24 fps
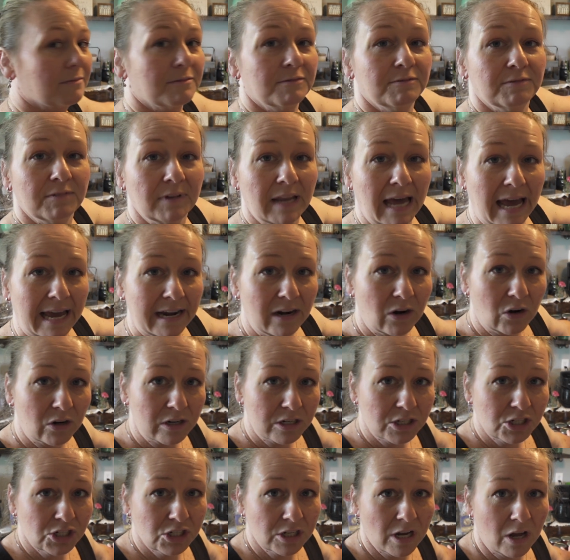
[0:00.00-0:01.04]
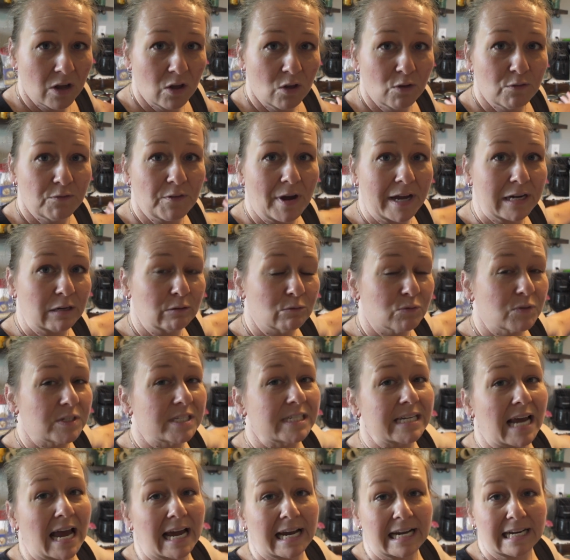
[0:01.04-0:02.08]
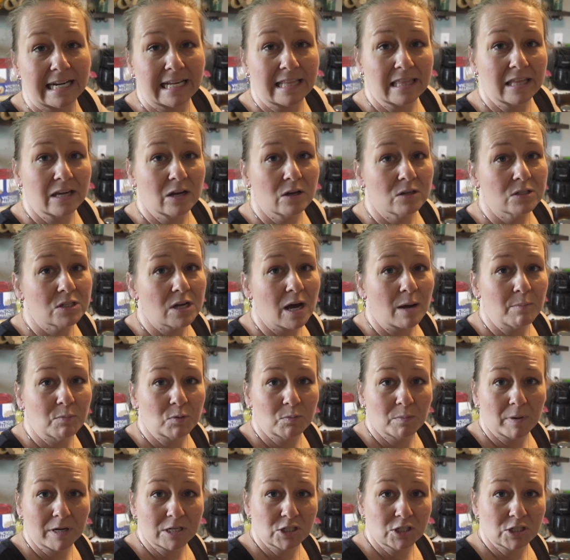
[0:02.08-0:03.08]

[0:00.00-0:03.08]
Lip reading: flat on a shelf. I don't stack anything on top of my